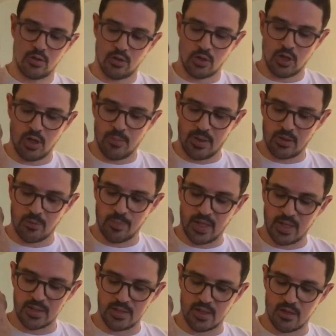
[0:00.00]
going to come at the
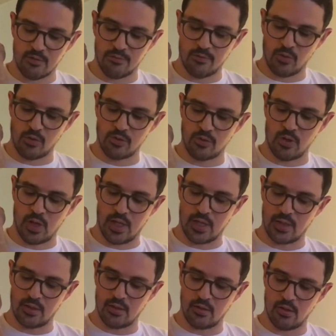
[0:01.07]
base there and follow the
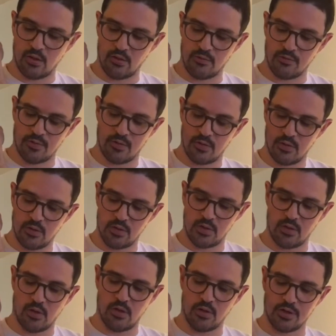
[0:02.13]
line of
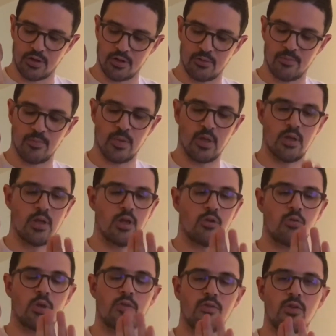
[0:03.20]
your ulna
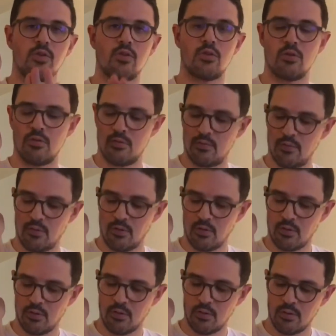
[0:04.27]
with your
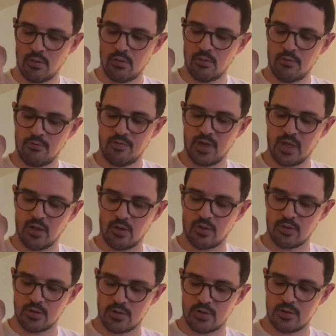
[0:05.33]

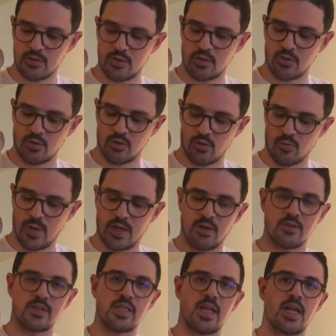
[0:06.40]
fingers. You're going to go right
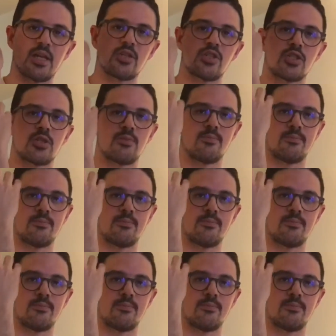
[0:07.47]
on the edge,